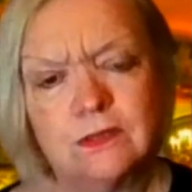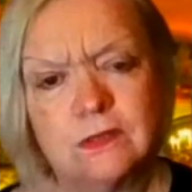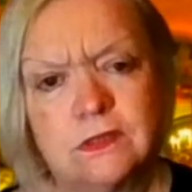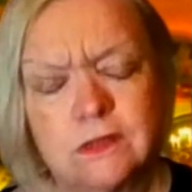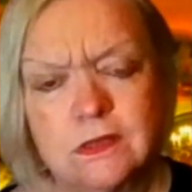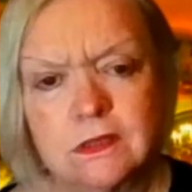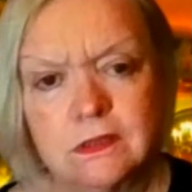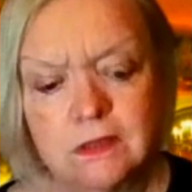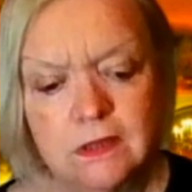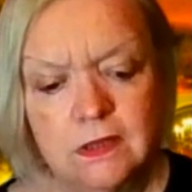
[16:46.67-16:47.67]
That just
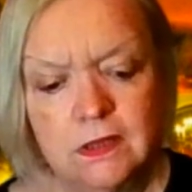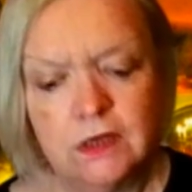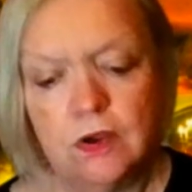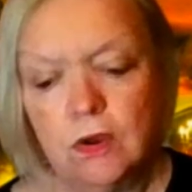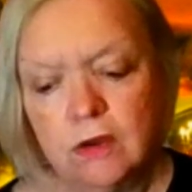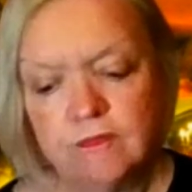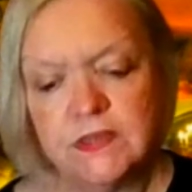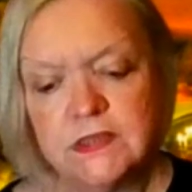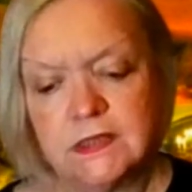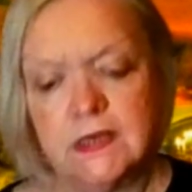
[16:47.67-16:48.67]
doesn't, you know, all
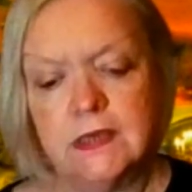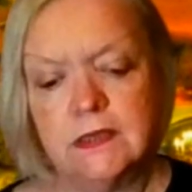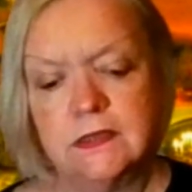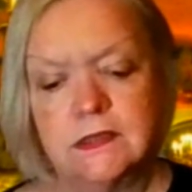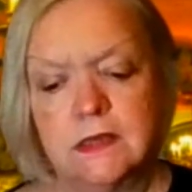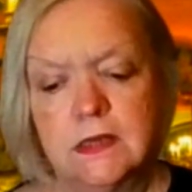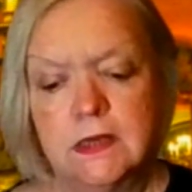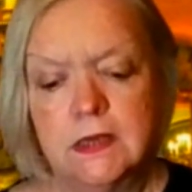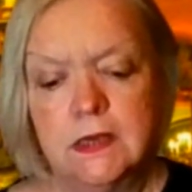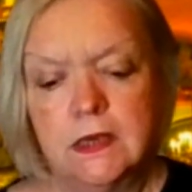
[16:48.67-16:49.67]
of these things
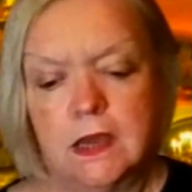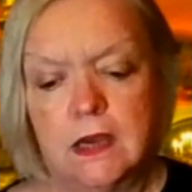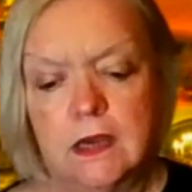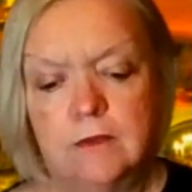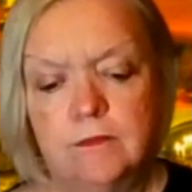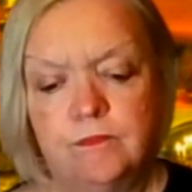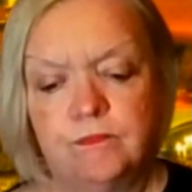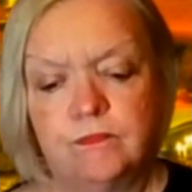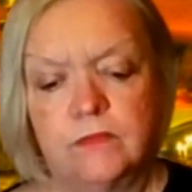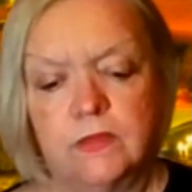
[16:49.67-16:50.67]
um
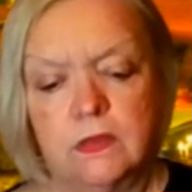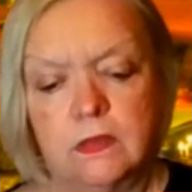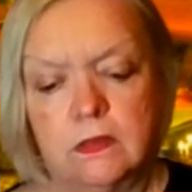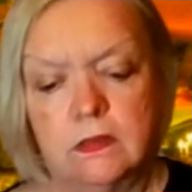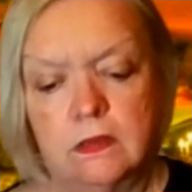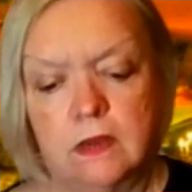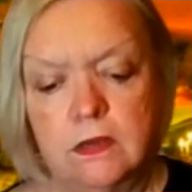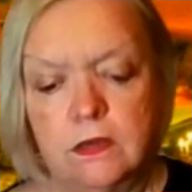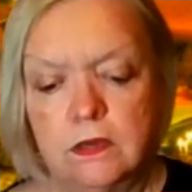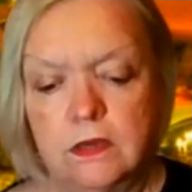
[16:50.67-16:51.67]

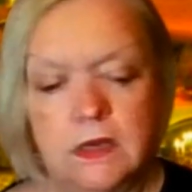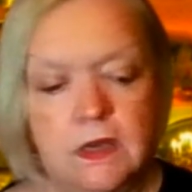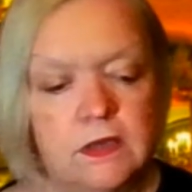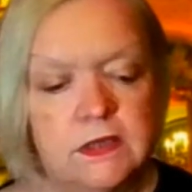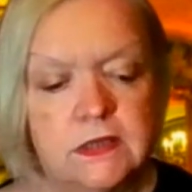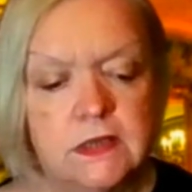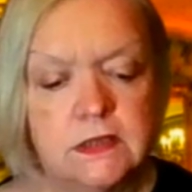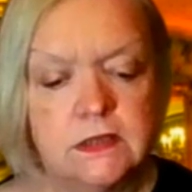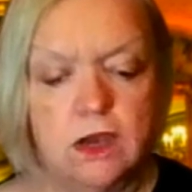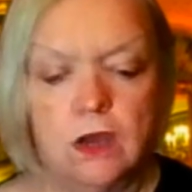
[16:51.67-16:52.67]
are not, you know, it's
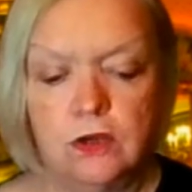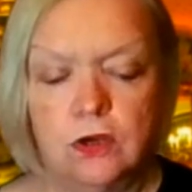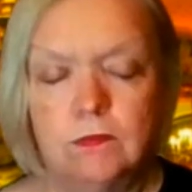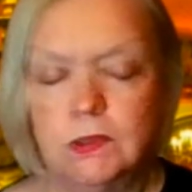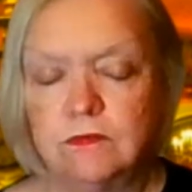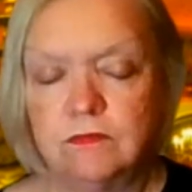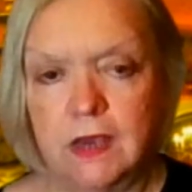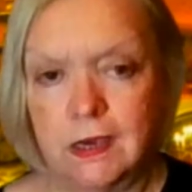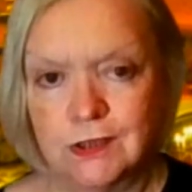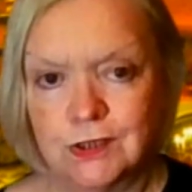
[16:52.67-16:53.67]
it's not a normal
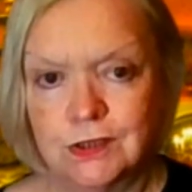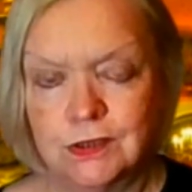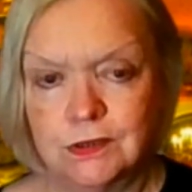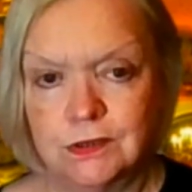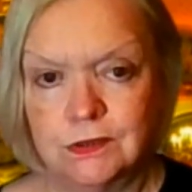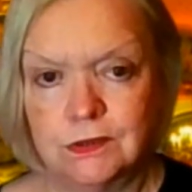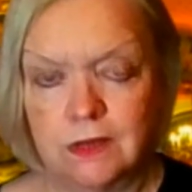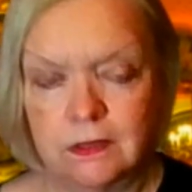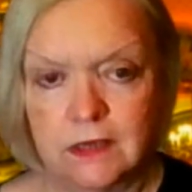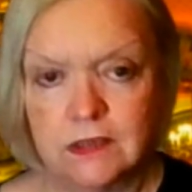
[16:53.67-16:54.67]
reaction.
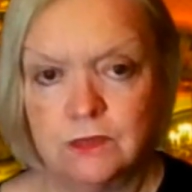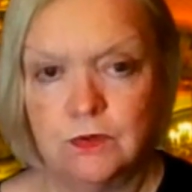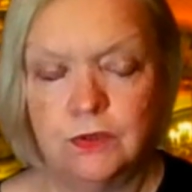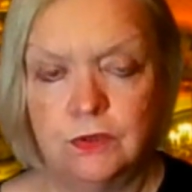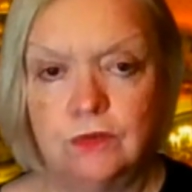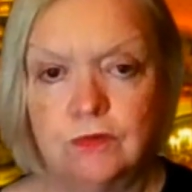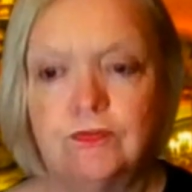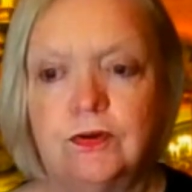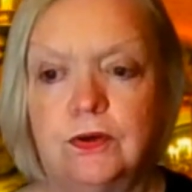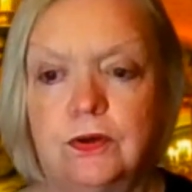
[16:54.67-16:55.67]
And that's what you
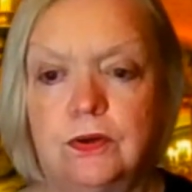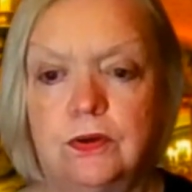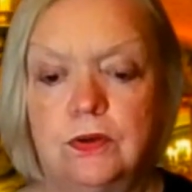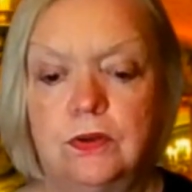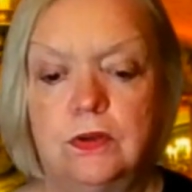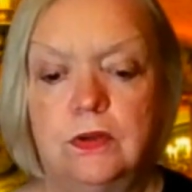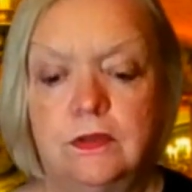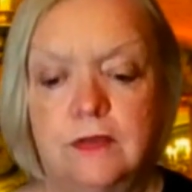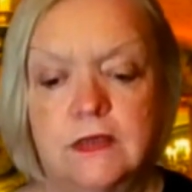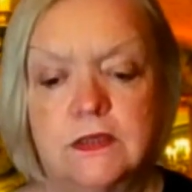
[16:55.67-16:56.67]
look for.
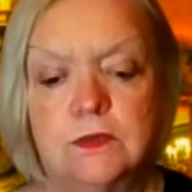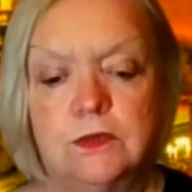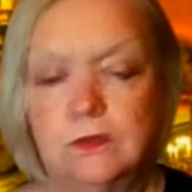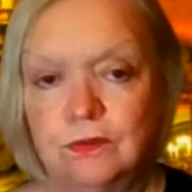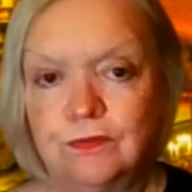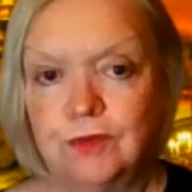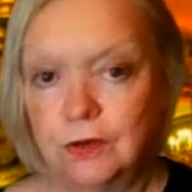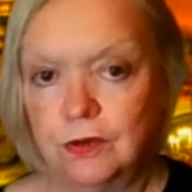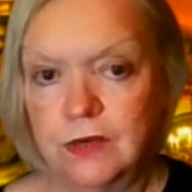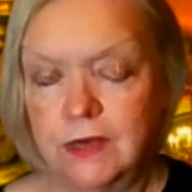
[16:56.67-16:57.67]
That's what you look
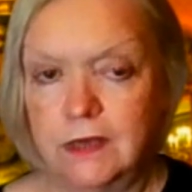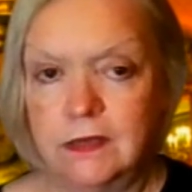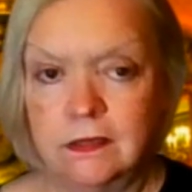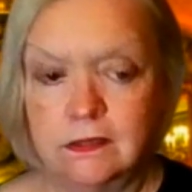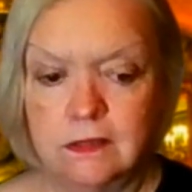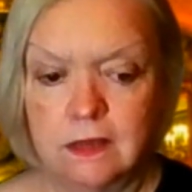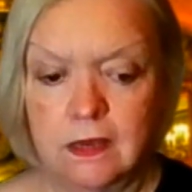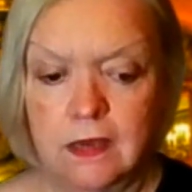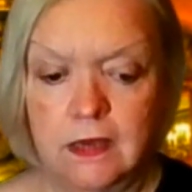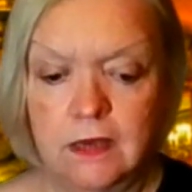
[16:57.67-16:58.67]
for in
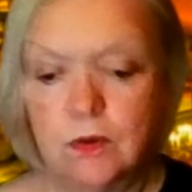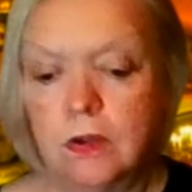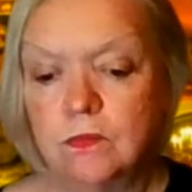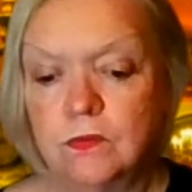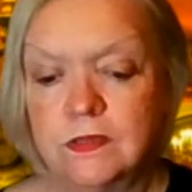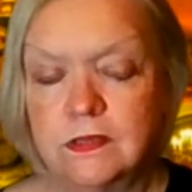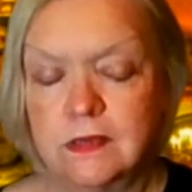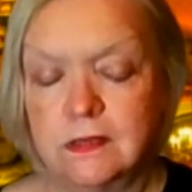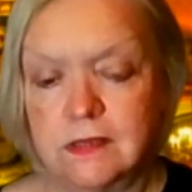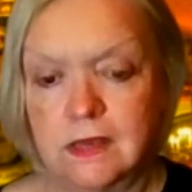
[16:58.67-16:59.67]
anyone with
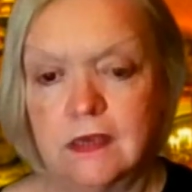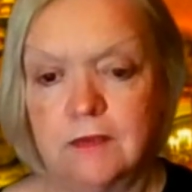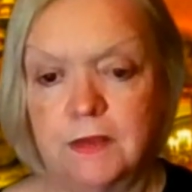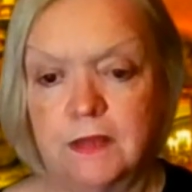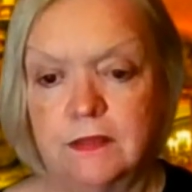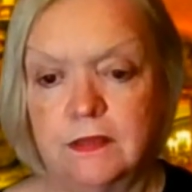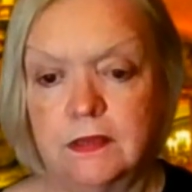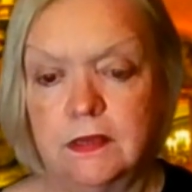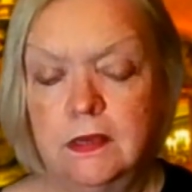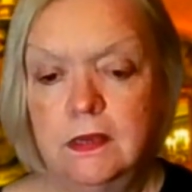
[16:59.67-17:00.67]

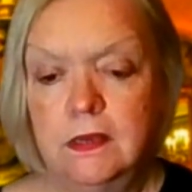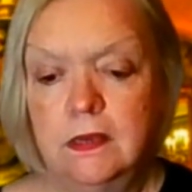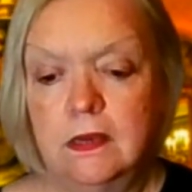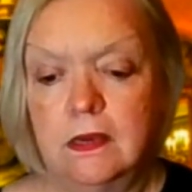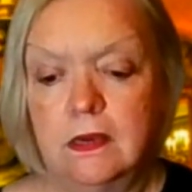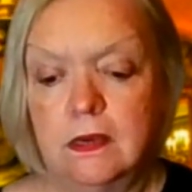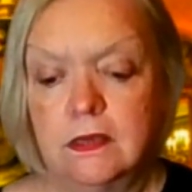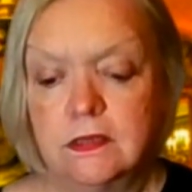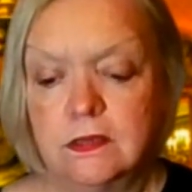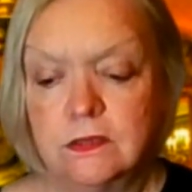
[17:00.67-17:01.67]
psychopathy
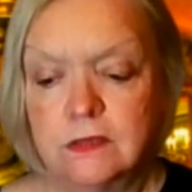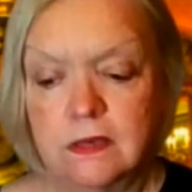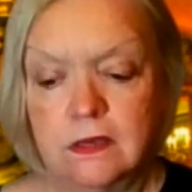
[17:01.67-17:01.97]
uh, or